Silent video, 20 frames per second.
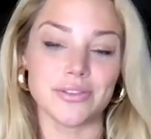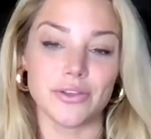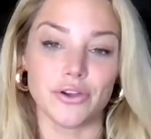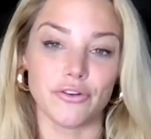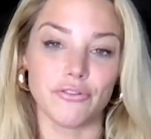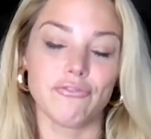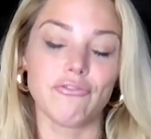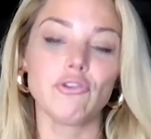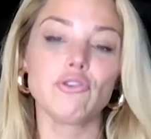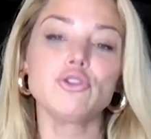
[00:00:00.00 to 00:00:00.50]
in their
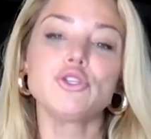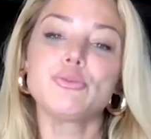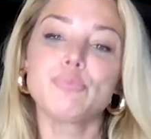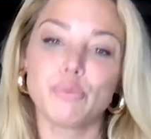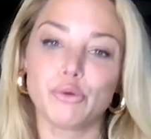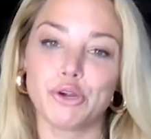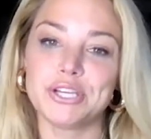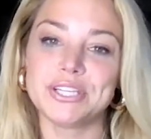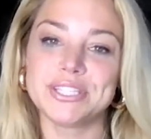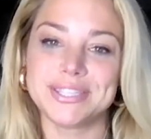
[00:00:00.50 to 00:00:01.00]
first
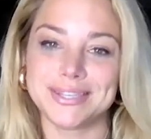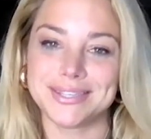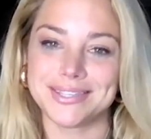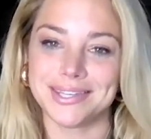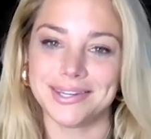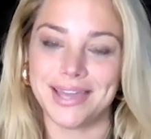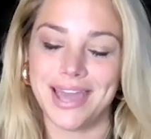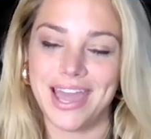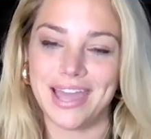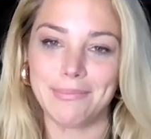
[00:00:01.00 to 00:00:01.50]

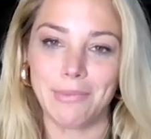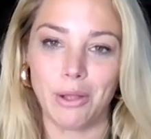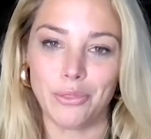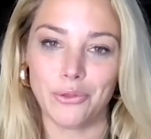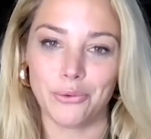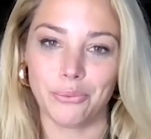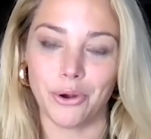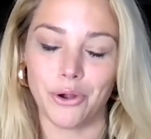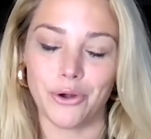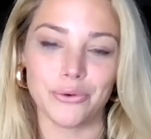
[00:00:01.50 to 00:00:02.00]
preseason game on
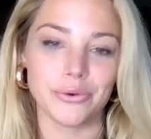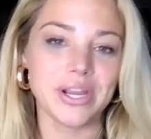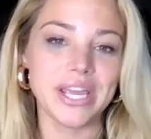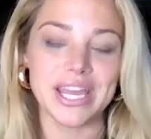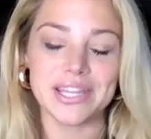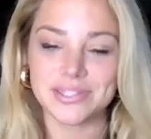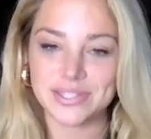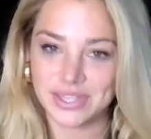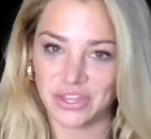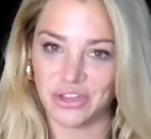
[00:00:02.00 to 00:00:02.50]
the road
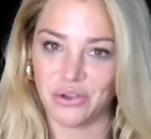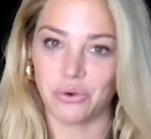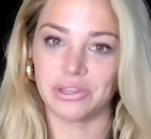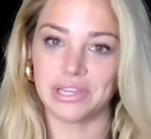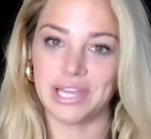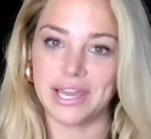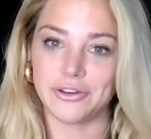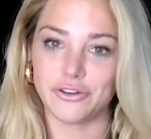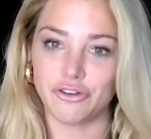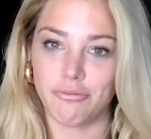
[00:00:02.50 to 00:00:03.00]
against the
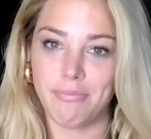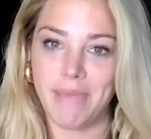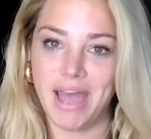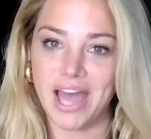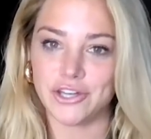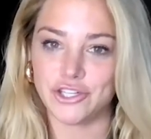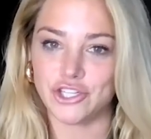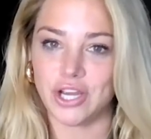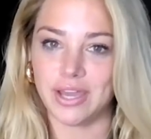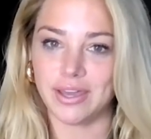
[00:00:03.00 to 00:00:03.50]
Orlando
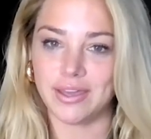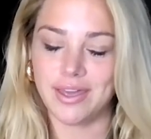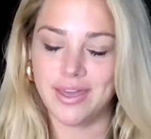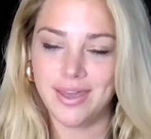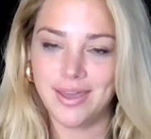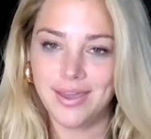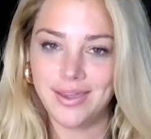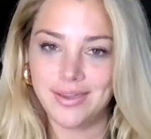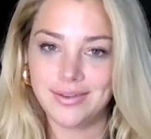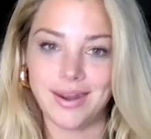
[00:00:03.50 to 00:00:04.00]
Magic.
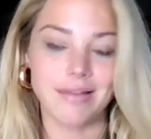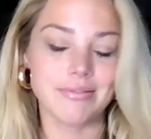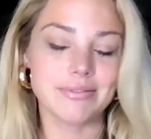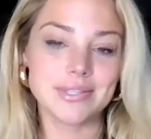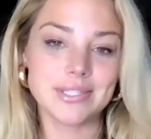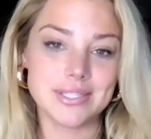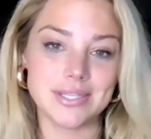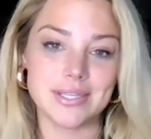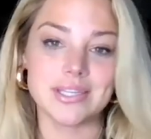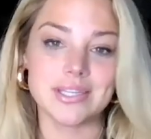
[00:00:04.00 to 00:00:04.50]
Now, the
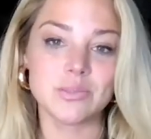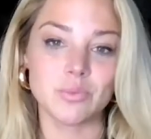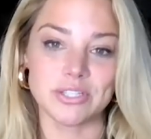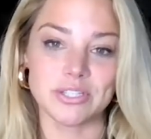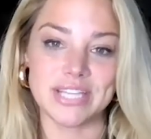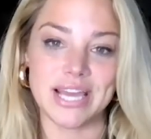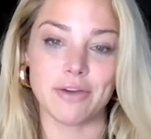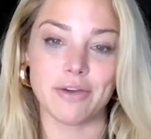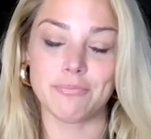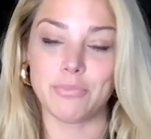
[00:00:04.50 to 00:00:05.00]
C's were
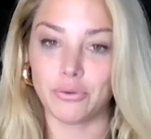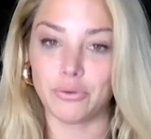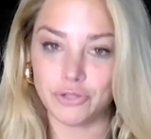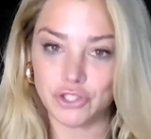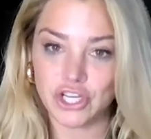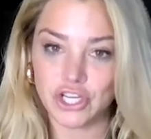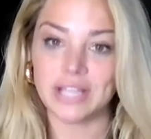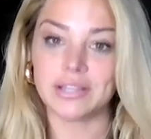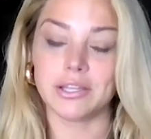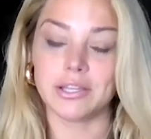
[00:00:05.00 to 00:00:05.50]
down both
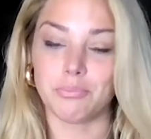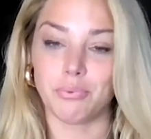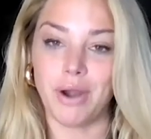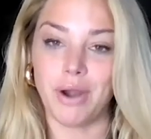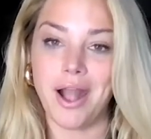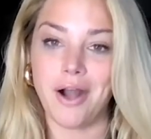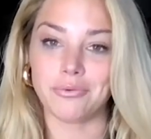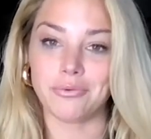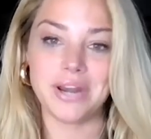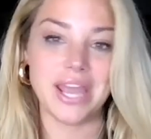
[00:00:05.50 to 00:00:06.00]
Jaylen
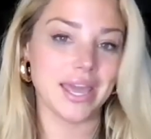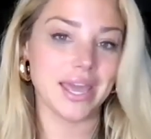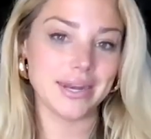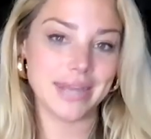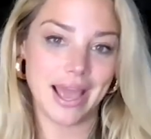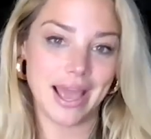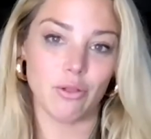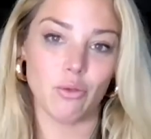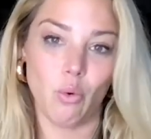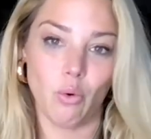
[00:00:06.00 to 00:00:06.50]
Brown and
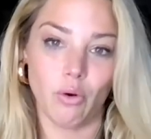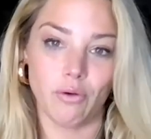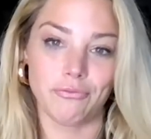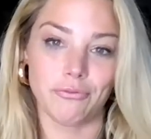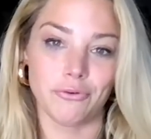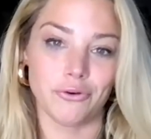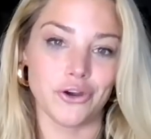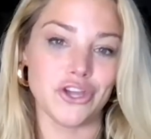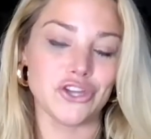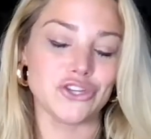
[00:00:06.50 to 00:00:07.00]
Al
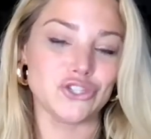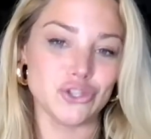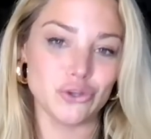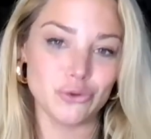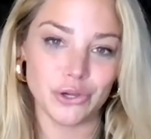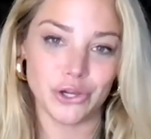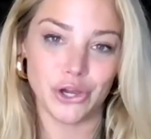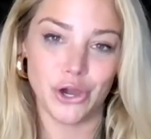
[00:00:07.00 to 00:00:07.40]
Horford due to